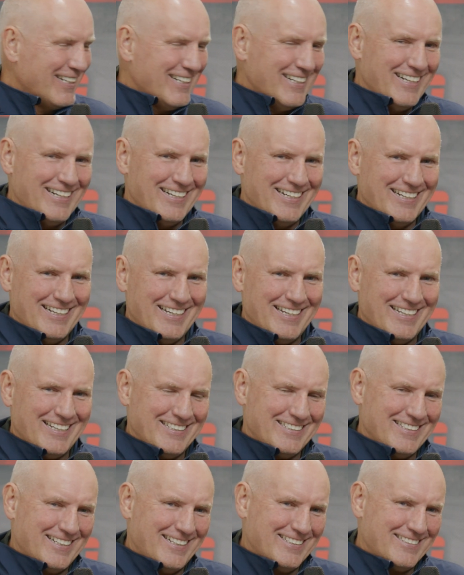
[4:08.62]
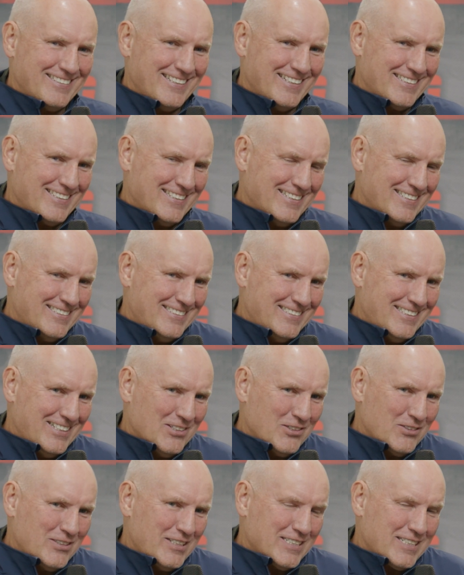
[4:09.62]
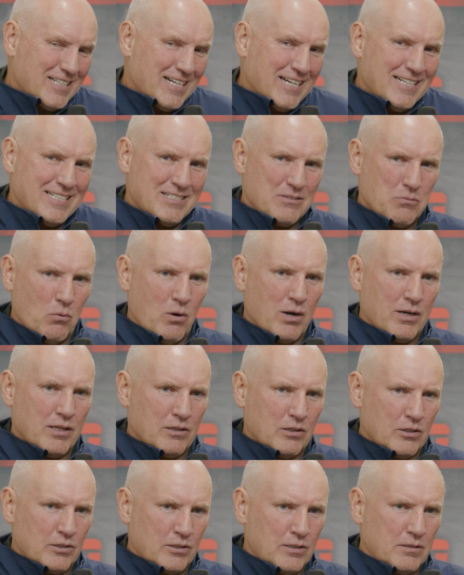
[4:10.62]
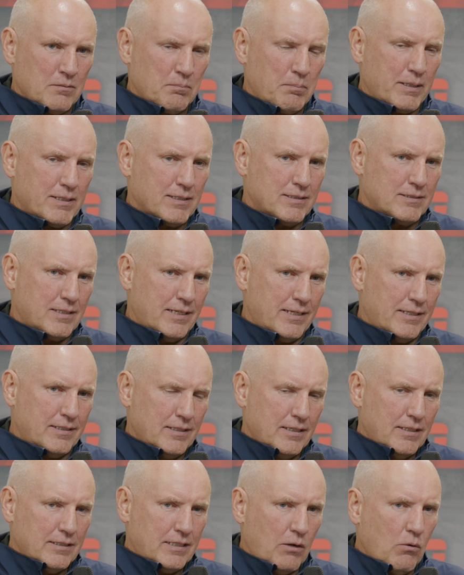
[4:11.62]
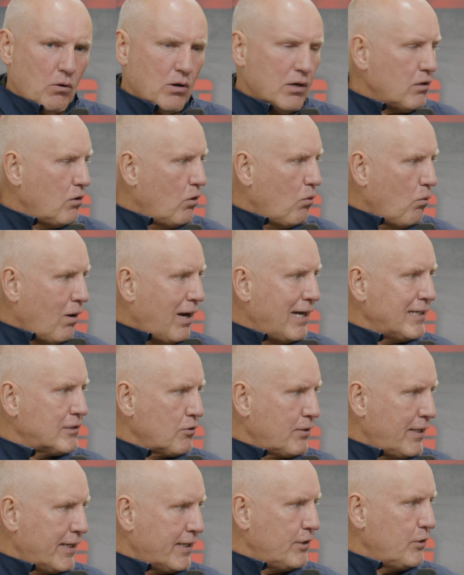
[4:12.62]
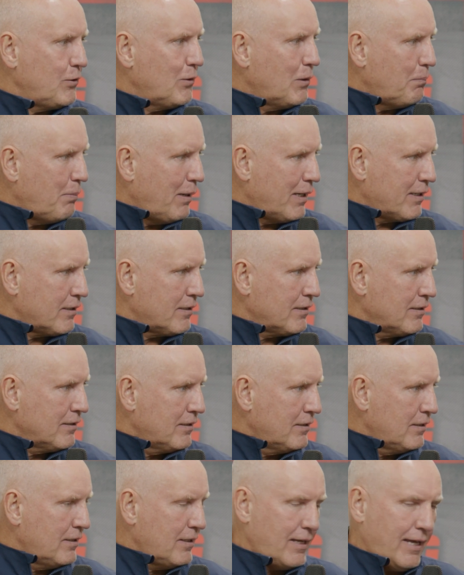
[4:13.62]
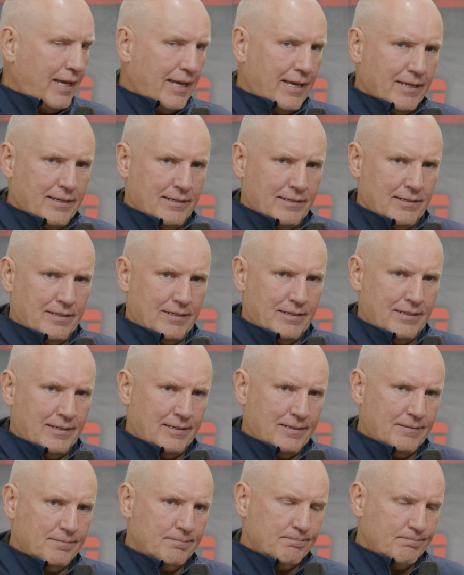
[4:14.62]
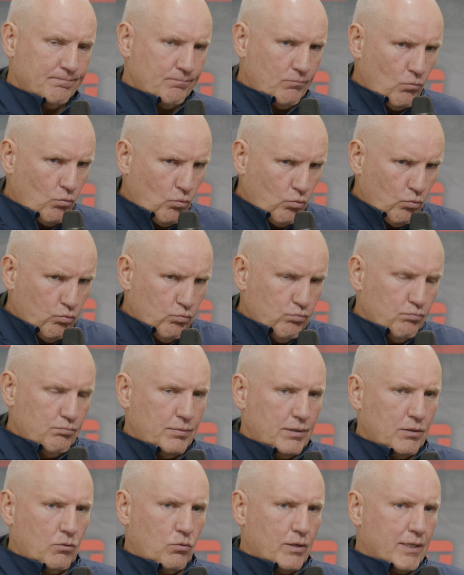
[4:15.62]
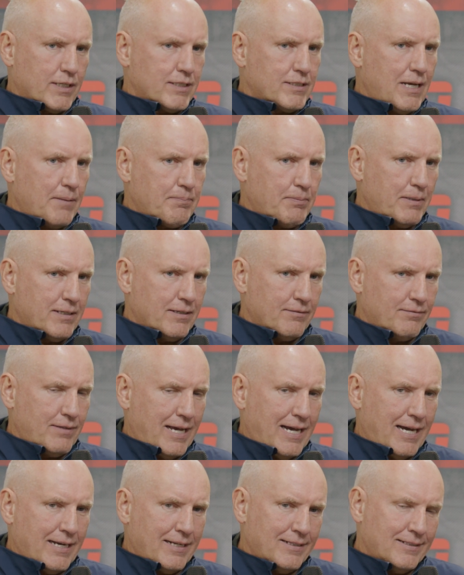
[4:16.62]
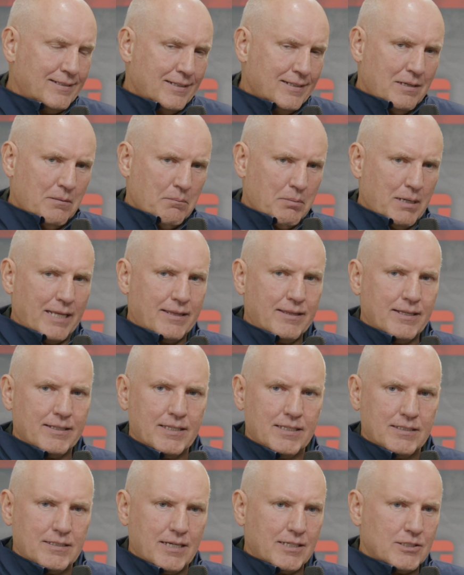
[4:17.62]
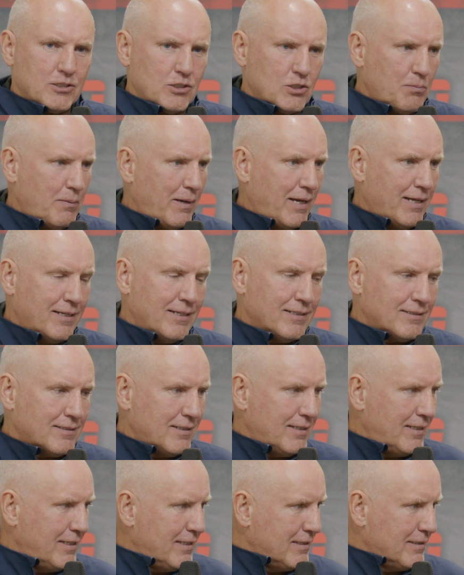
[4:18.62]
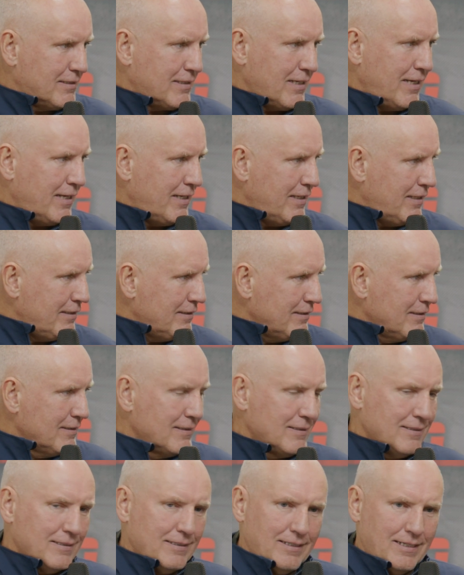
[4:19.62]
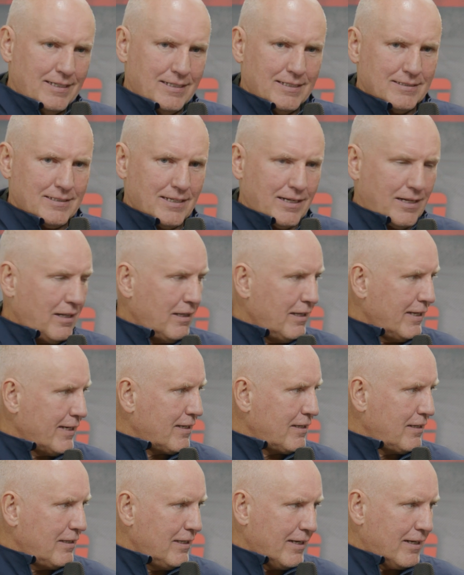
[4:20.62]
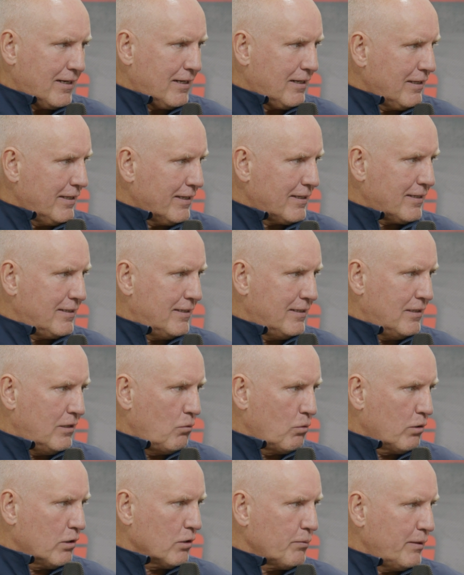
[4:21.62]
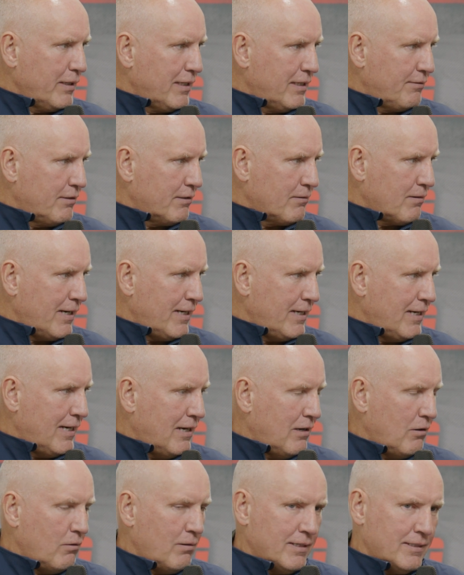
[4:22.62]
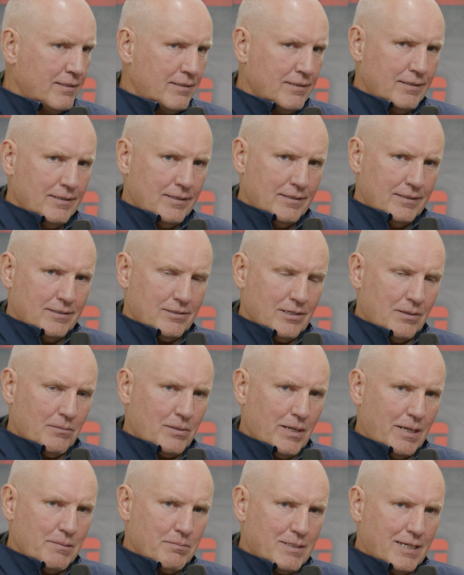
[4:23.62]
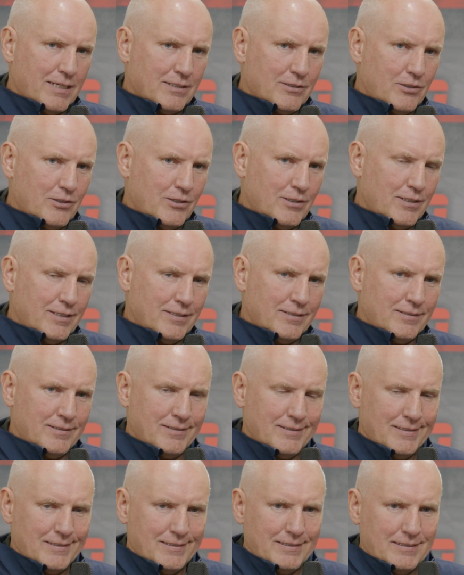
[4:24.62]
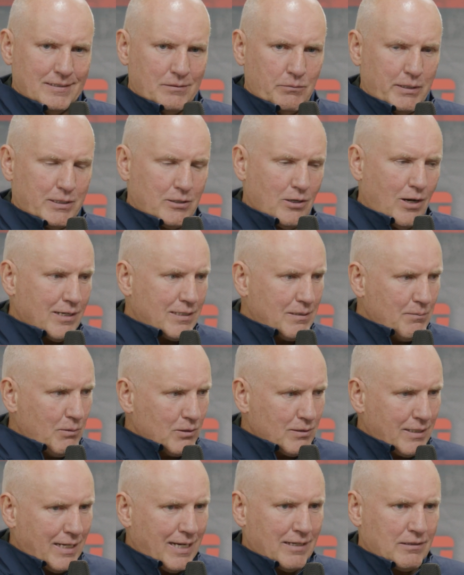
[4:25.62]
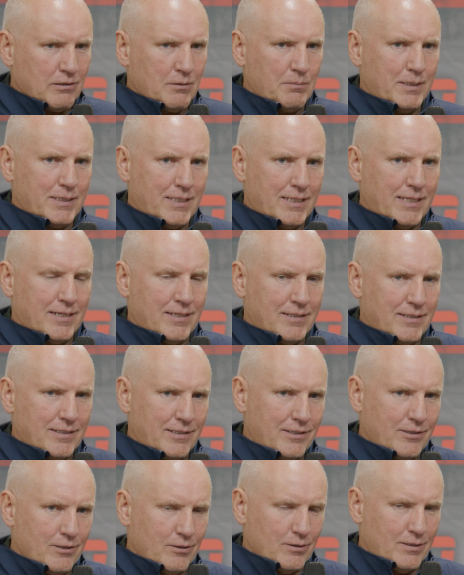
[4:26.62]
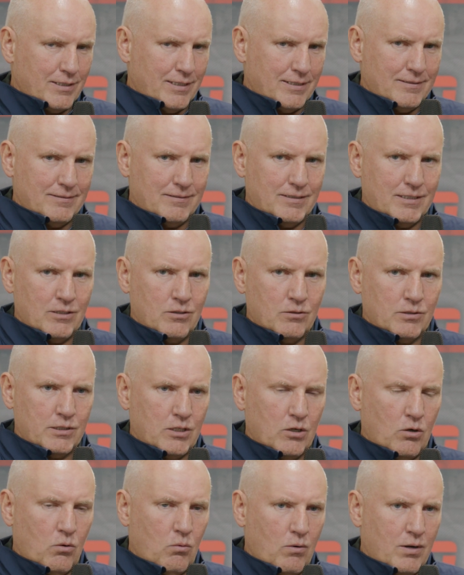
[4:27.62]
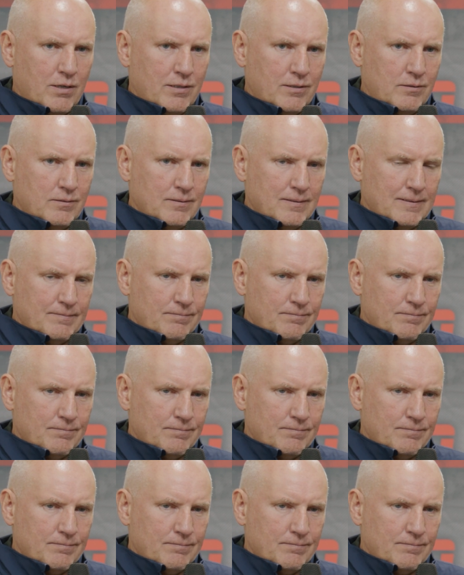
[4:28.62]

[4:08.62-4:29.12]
Yeah. And I think that these guys want to learn because they want to know why so they can do it better. Mm-hmm. And we're accepting of that, but I think the attention span it is a click world we live in right now, and sometimes that's good. And we talked about that a little bit at the end of the year. That you don't want to.